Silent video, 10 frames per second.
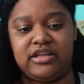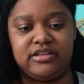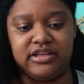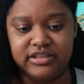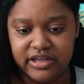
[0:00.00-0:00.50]

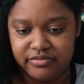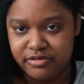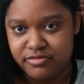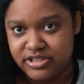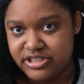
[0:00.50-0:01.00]
Lately I've
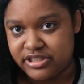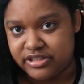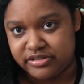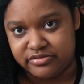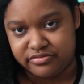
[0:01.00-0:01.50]
been
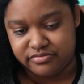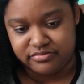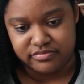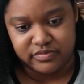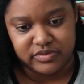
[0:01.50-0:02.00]
watching
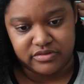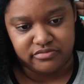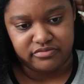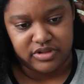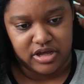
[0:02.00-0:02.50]

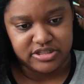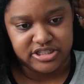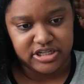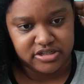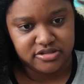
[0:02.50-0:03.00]
vlog
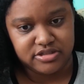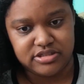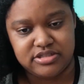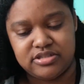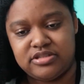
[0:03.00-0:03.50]

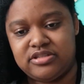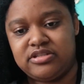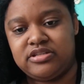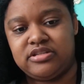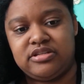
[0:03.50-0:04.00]
channels.
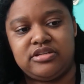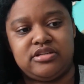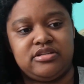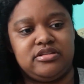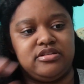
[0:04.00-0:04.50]

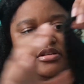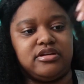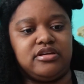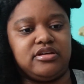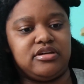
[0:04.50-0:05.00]

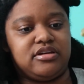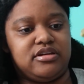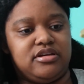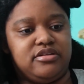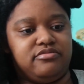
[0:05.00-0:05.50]

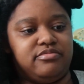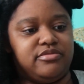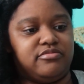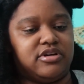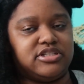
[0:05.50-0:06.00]
I've
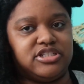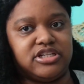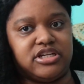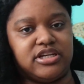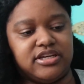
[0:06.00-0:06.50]
been
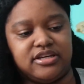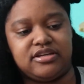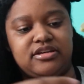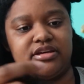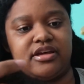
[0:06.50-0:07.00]

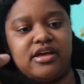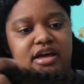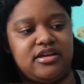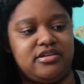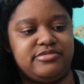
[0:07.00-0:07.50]
watching
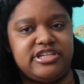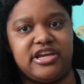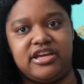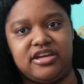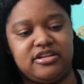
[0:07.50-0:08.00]
I Am
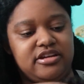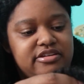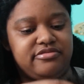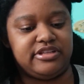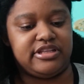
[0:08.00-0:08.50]
Cheyenne. I really